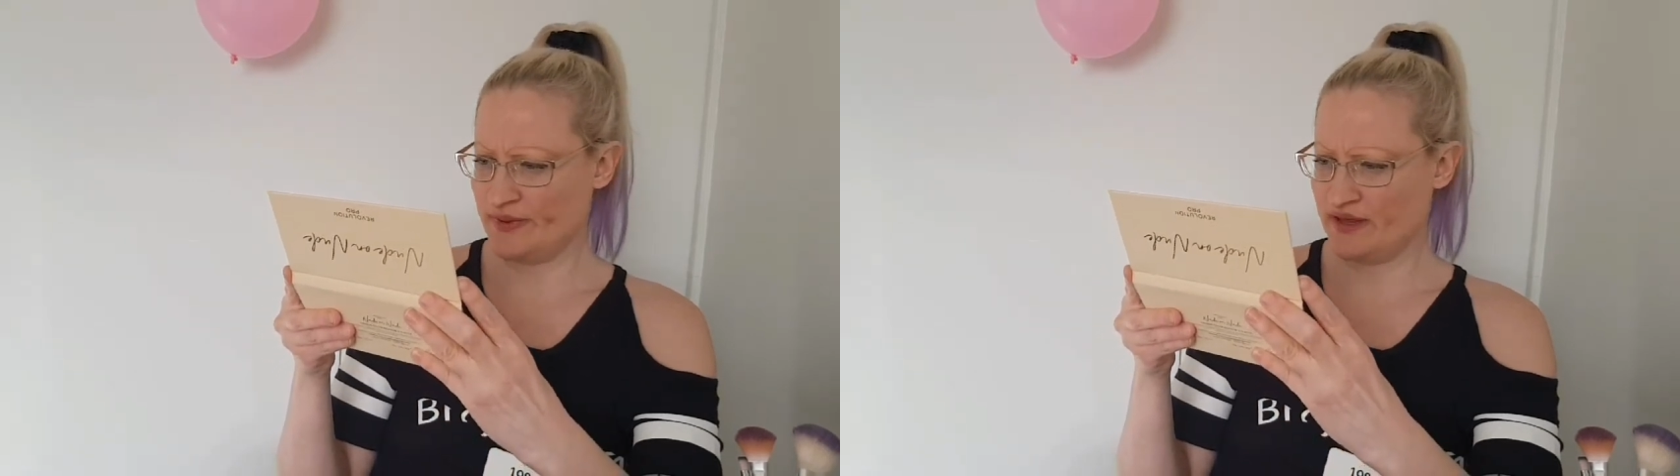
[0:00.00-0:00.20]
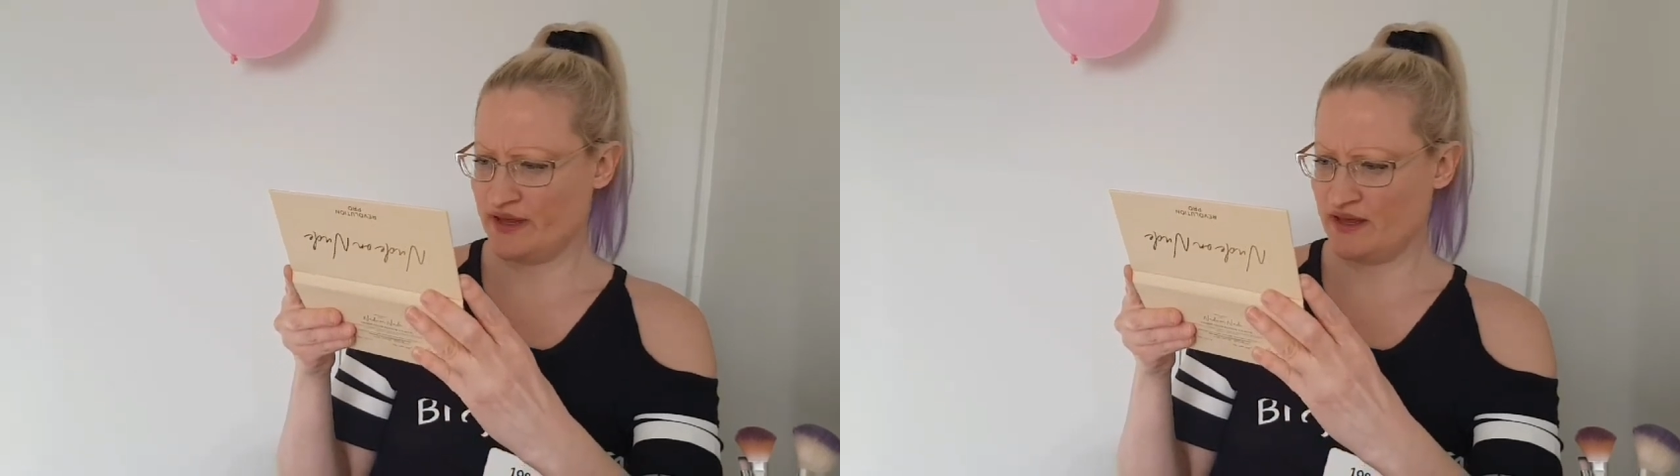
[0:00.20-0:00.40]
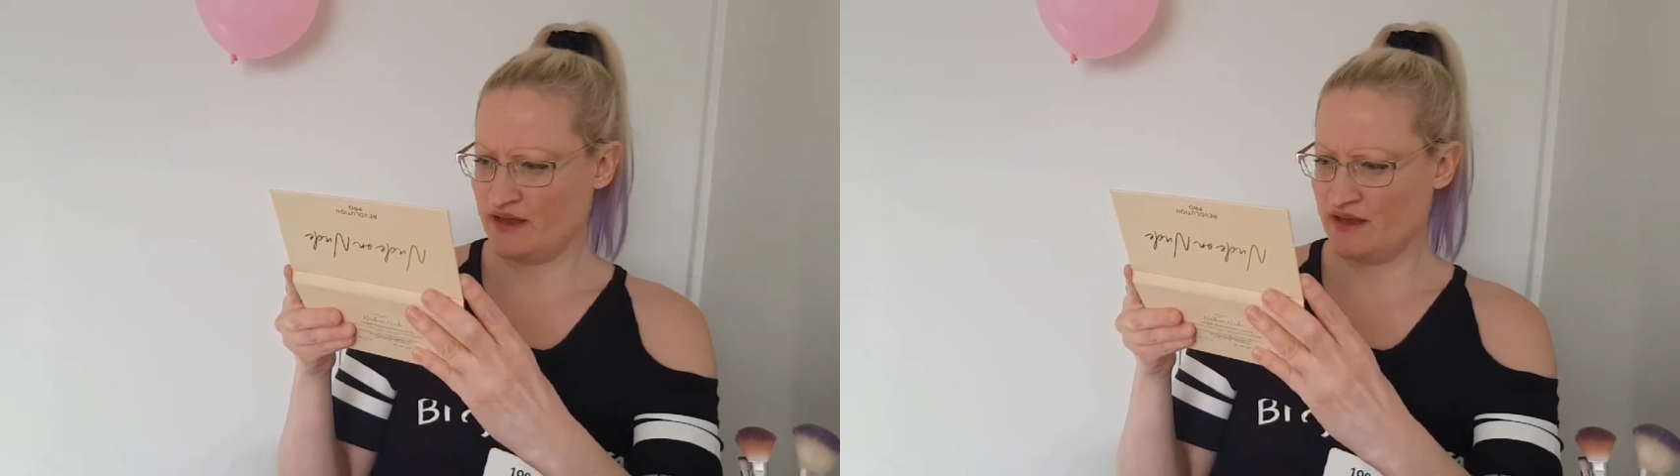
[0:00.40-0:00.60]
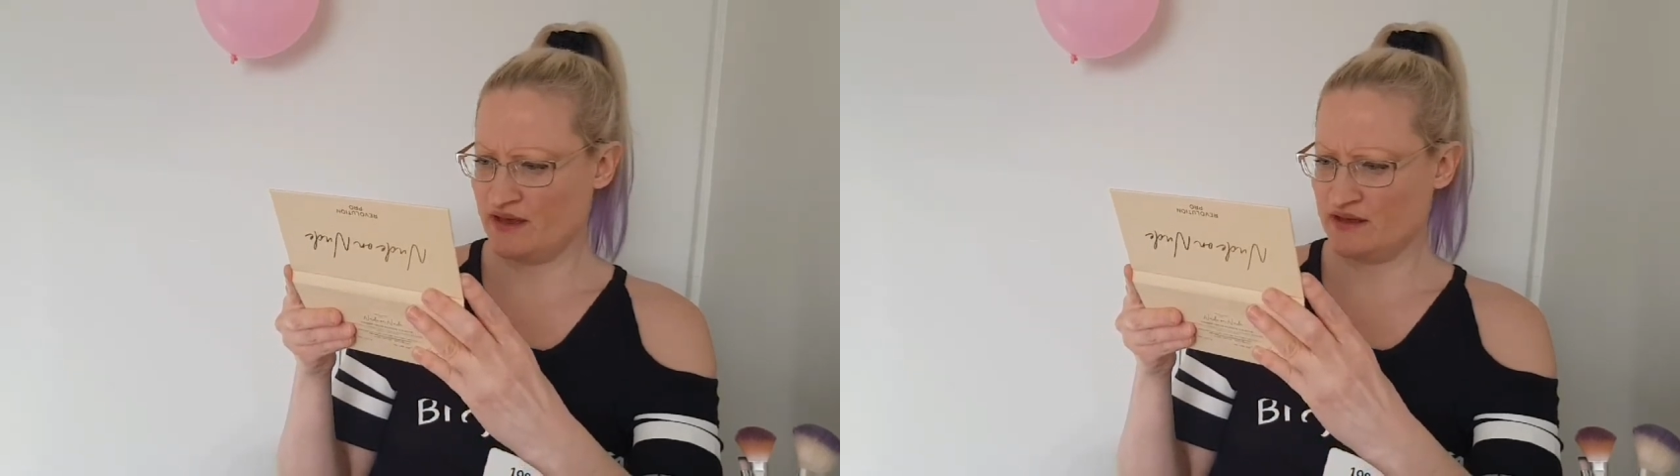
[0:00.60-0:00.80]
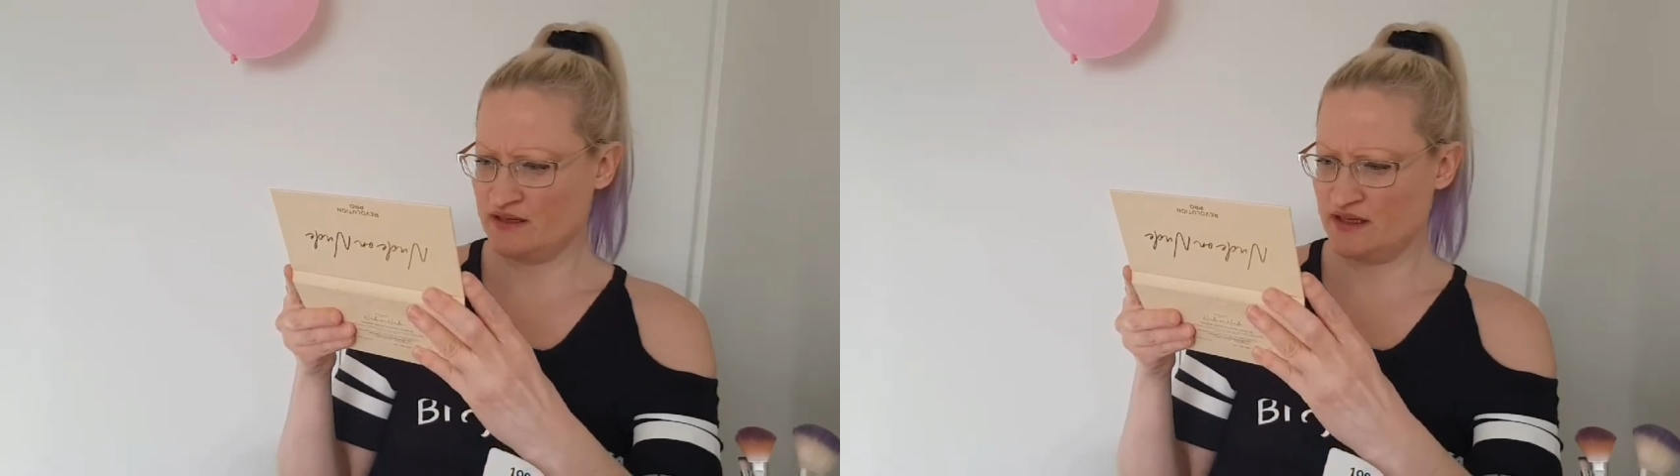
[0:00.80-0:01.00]

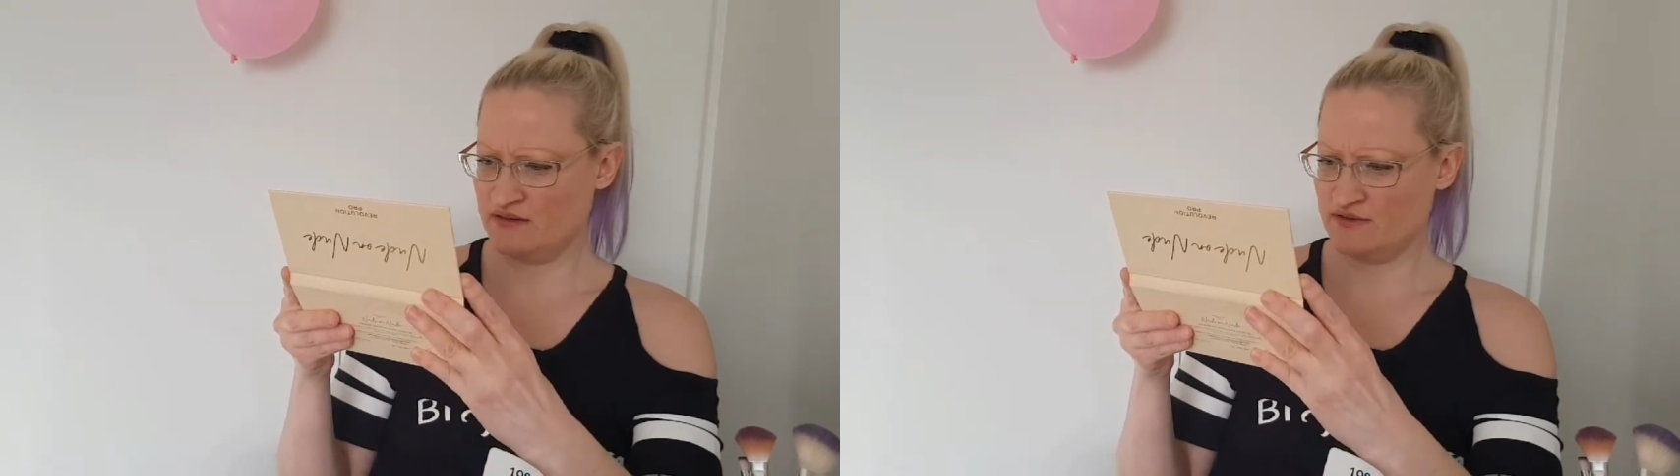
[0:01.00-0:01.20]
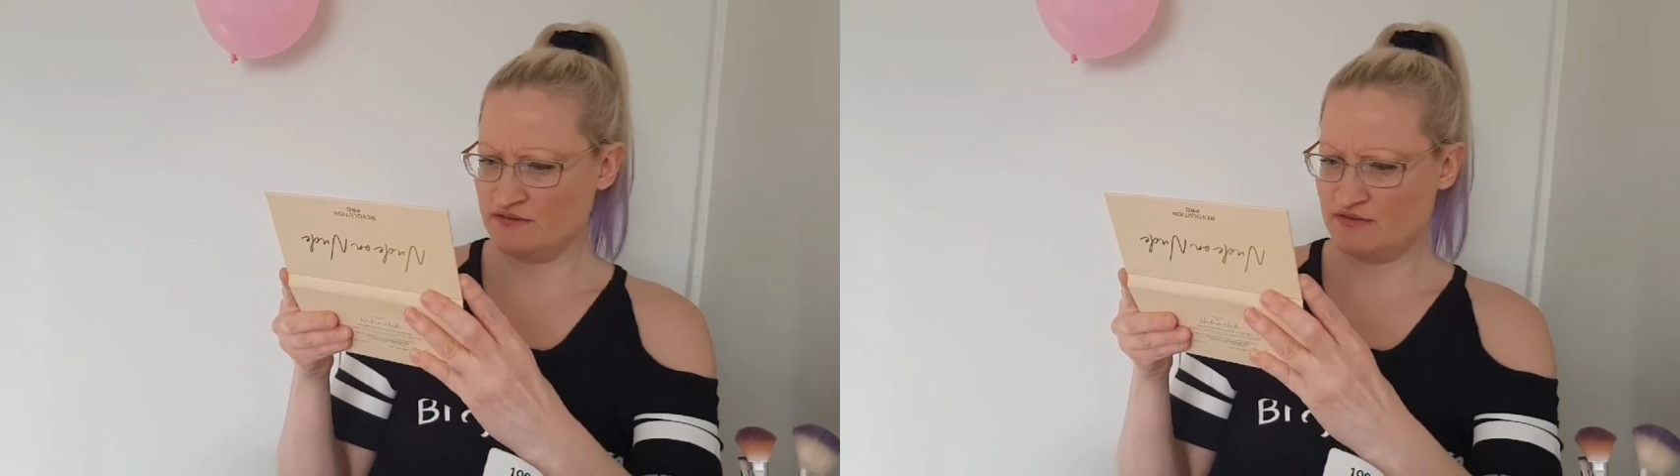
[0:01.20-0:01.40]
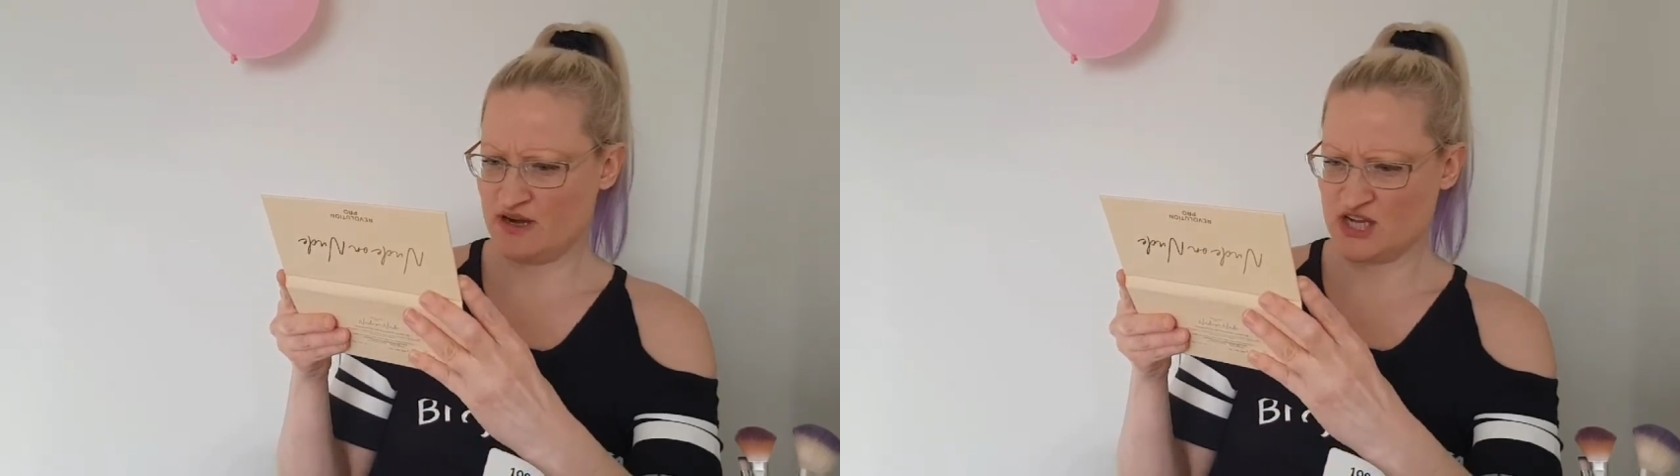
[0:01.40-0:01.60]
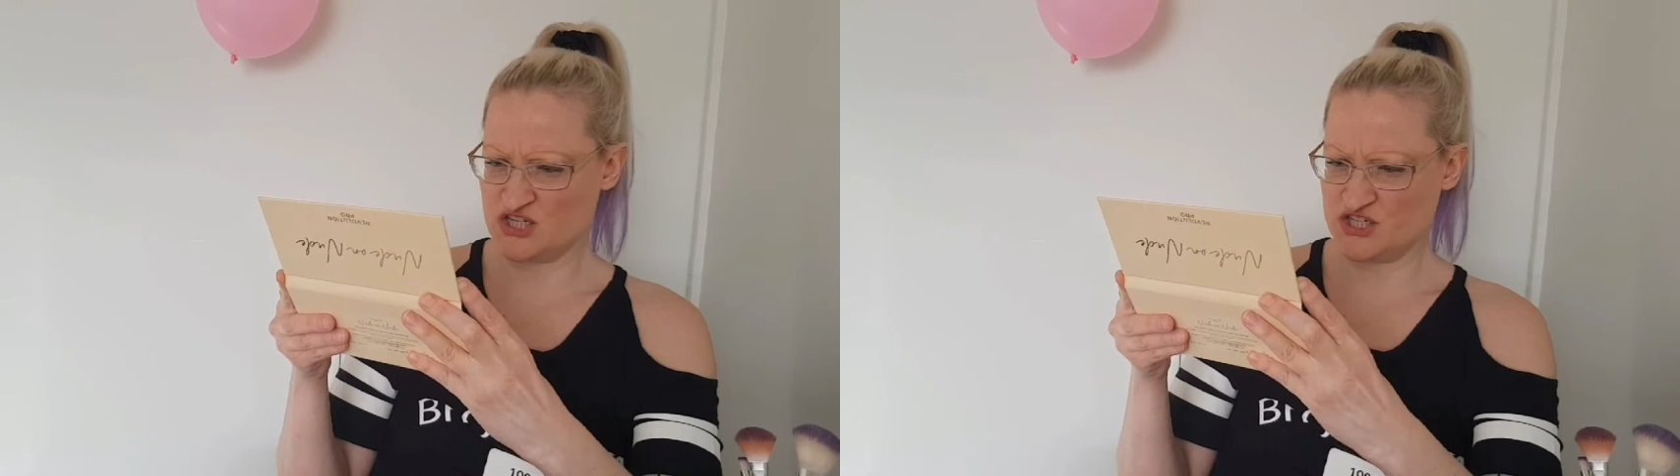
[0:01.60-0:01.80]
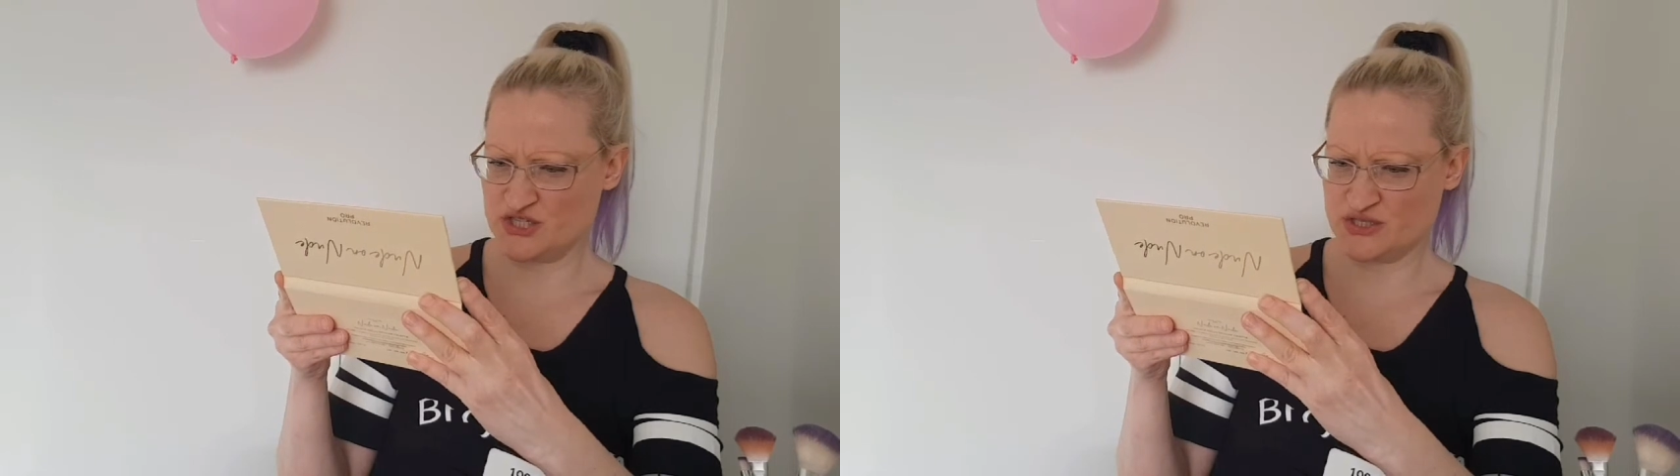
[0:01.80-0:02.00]
bare, uneven
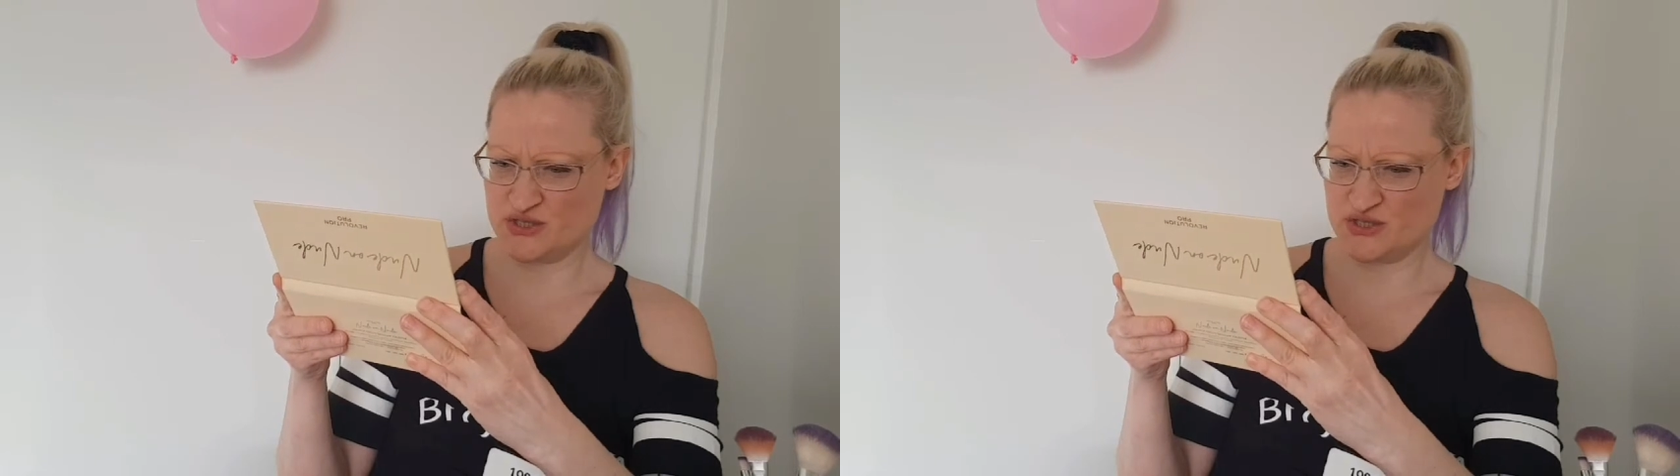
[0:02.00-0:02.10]
flesh,